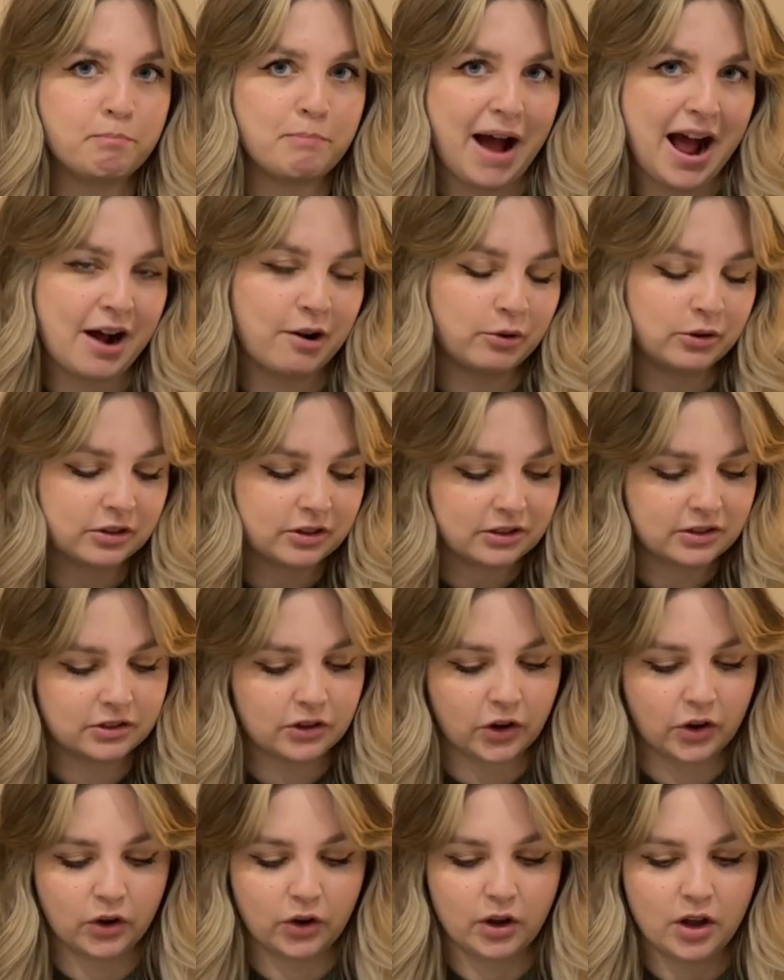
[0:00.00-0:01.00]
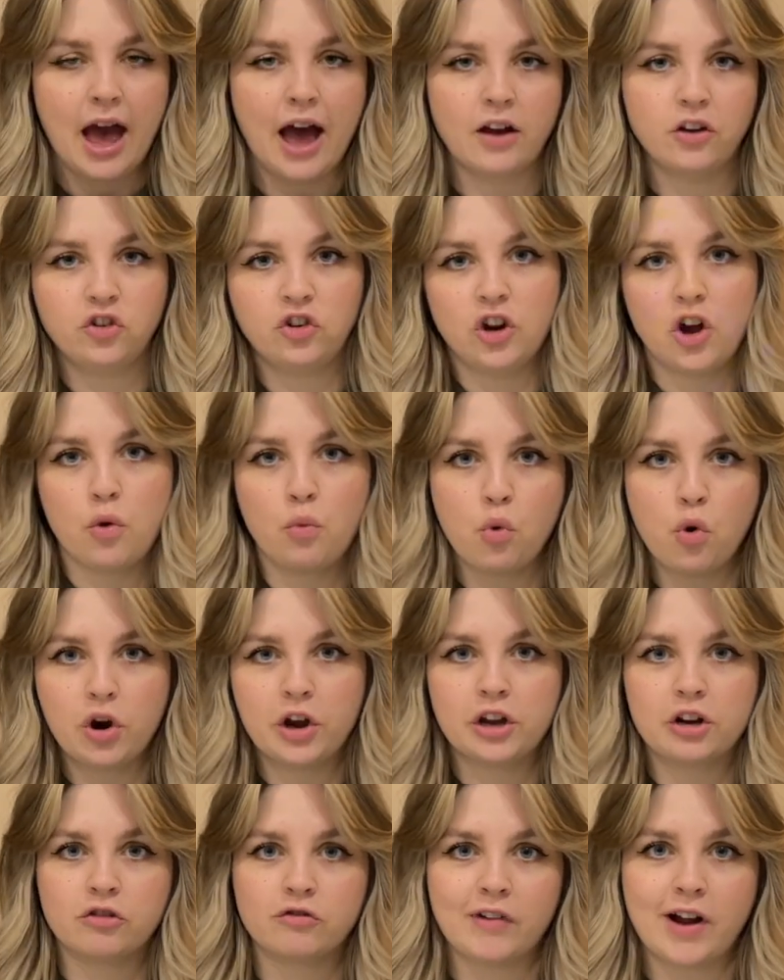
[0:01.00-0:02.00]
bounce. So as you're
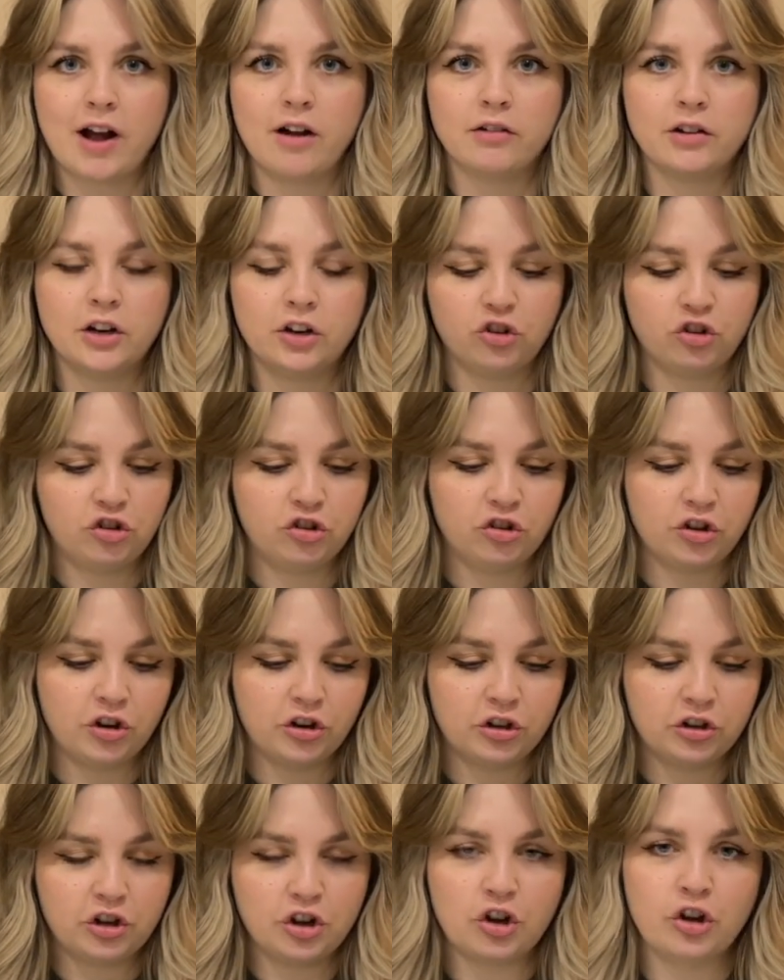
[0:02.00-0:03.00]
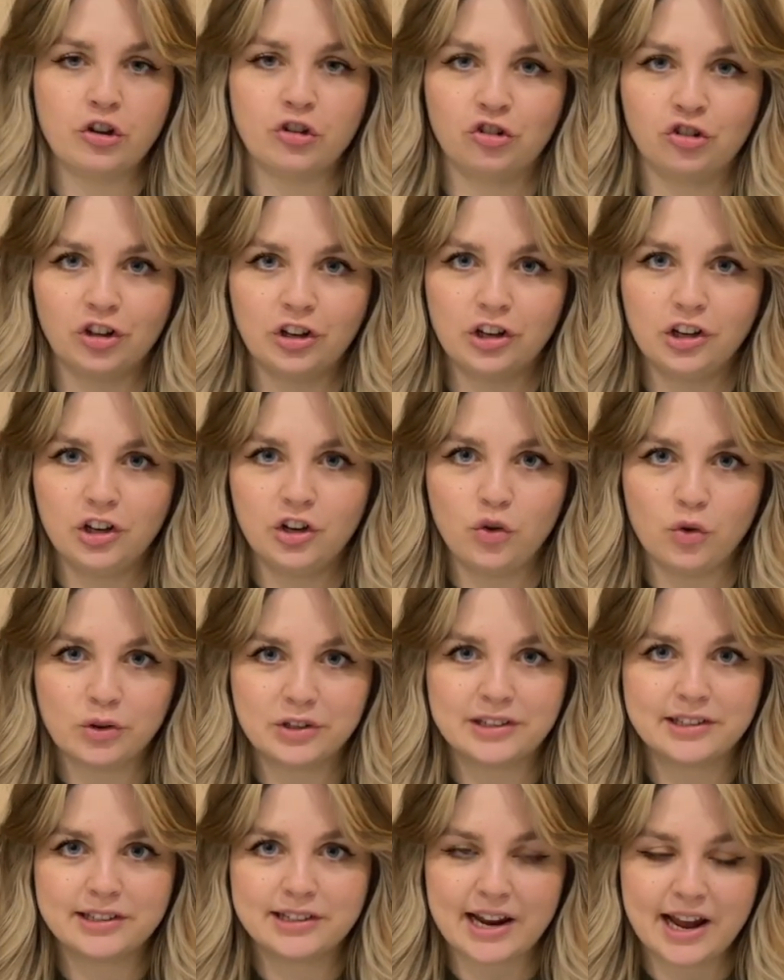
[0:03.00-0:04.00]
walking around, it should cushion your
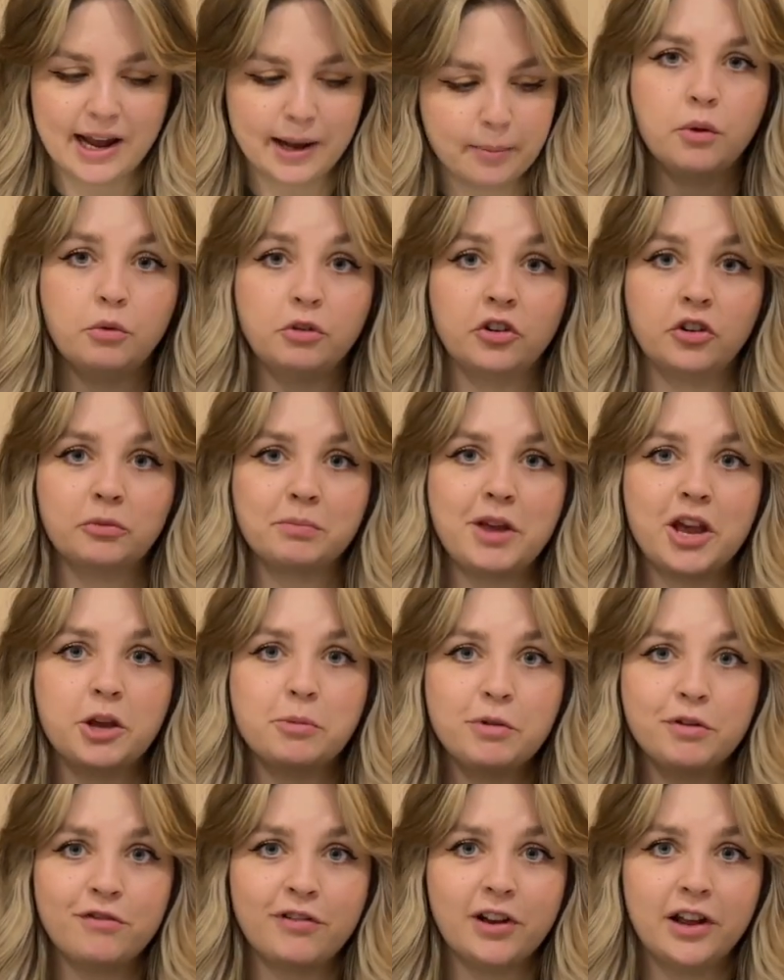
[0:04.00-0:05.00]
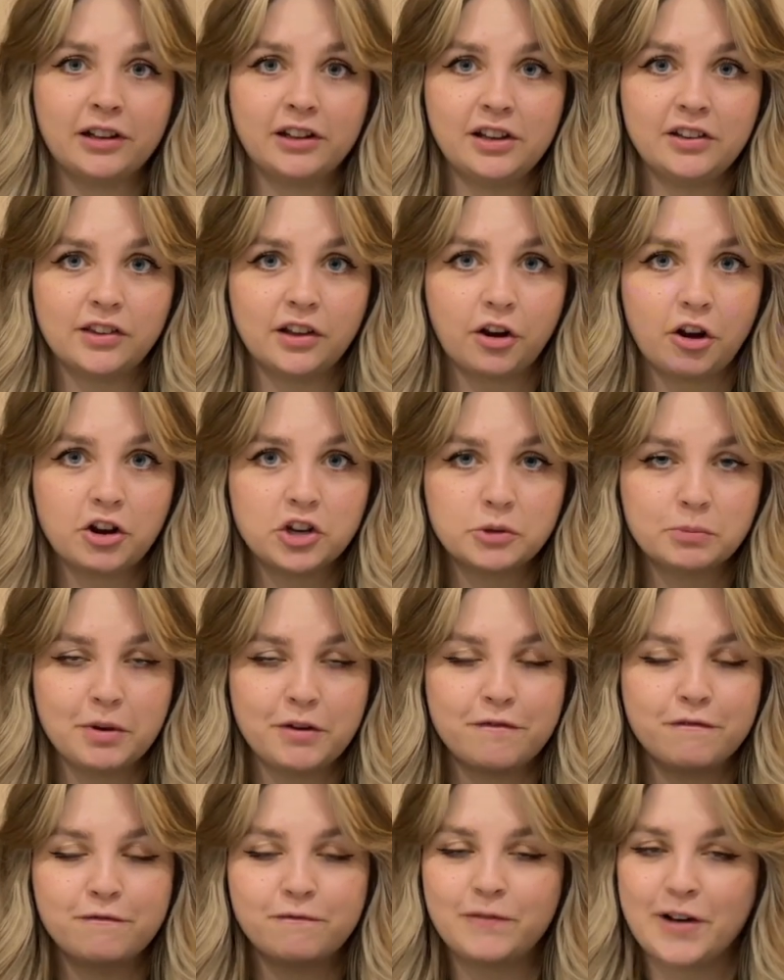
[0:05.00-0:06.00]
step, which is making me feel like these are going to
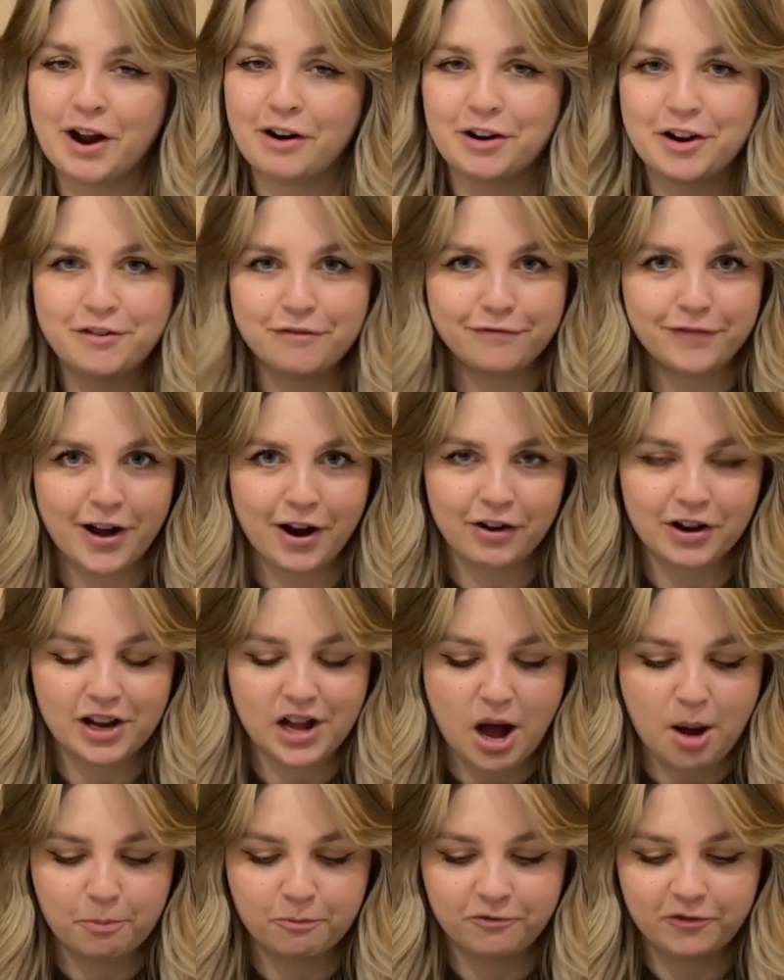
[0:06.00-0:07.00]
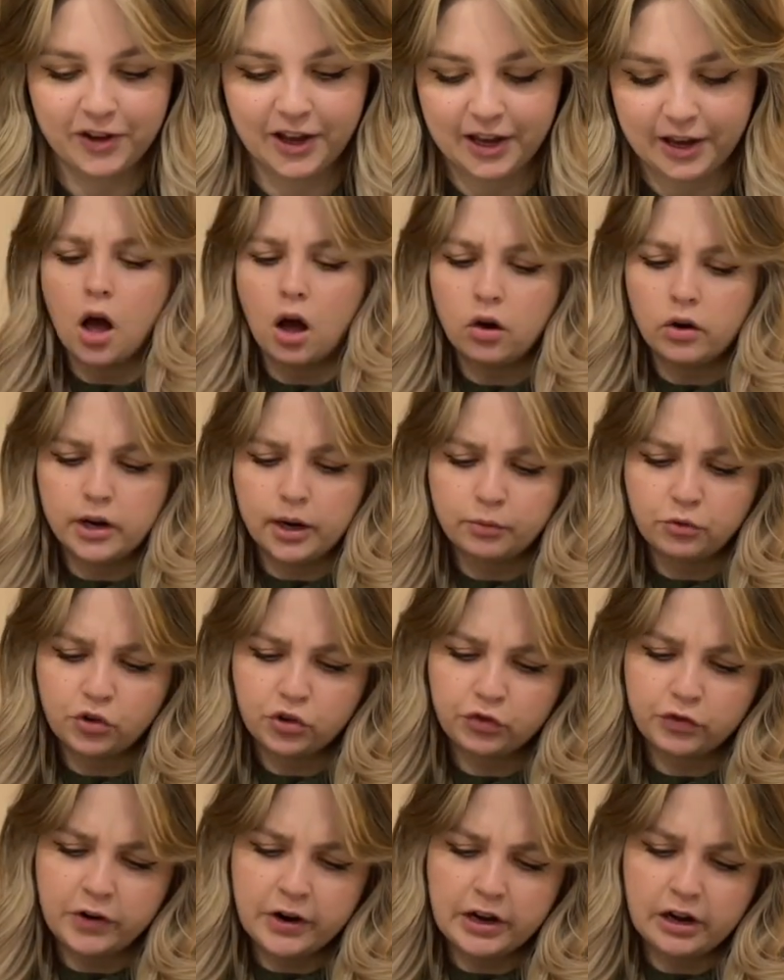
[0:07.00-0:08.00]
be very, very comfy. Oh, and I'm
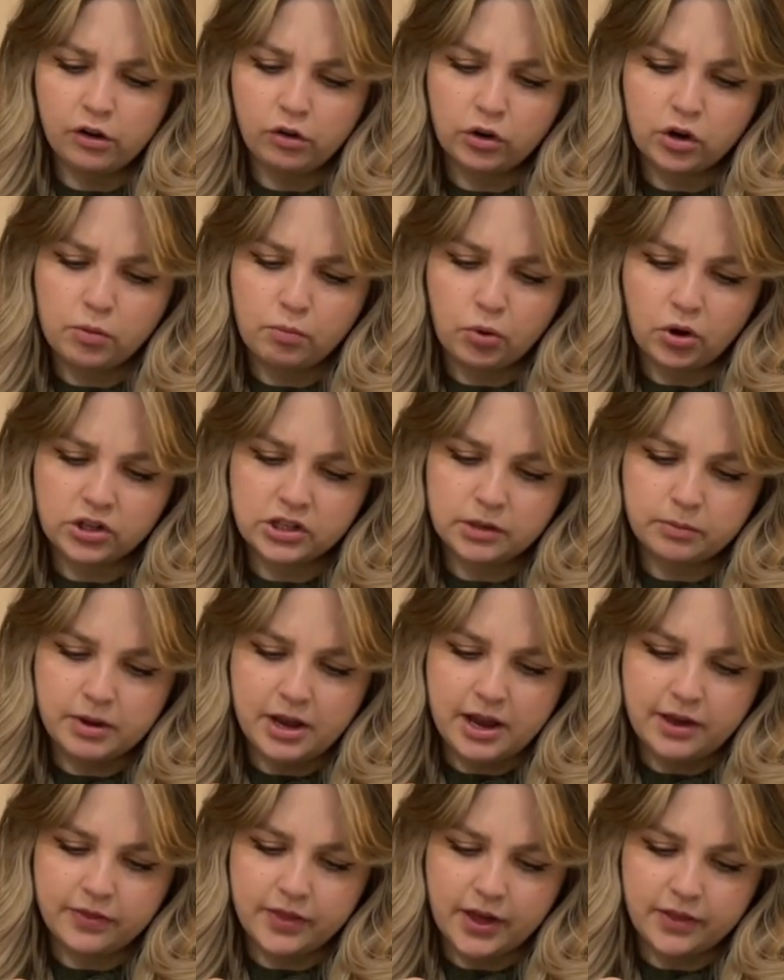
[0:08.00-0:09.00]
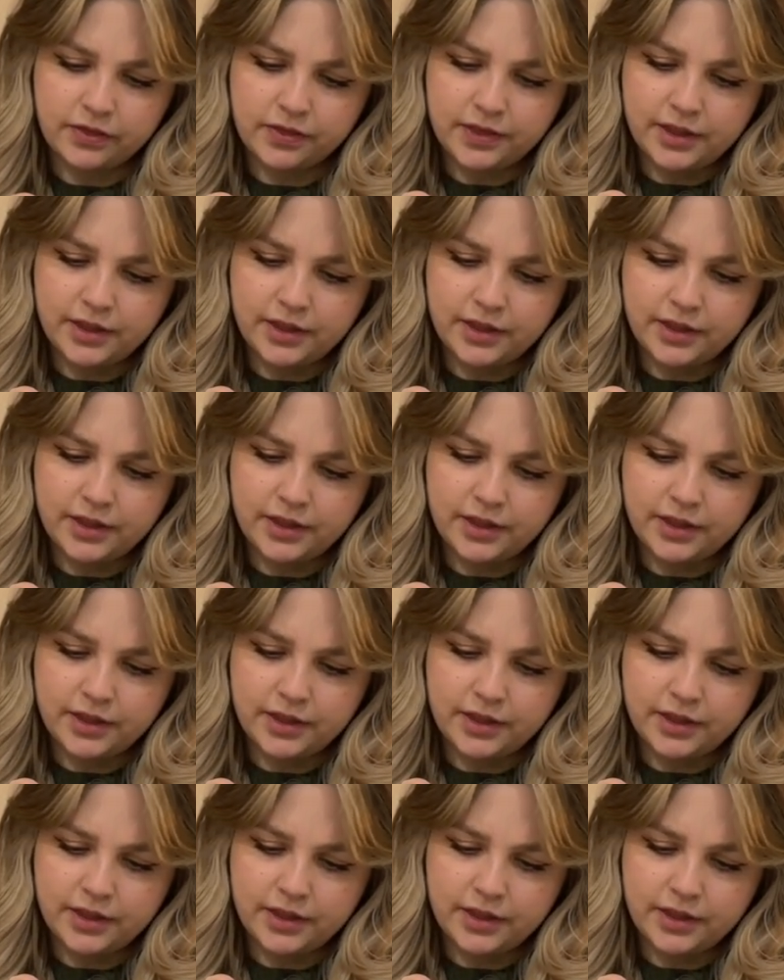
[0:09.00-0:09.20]
just reading on the bottom here that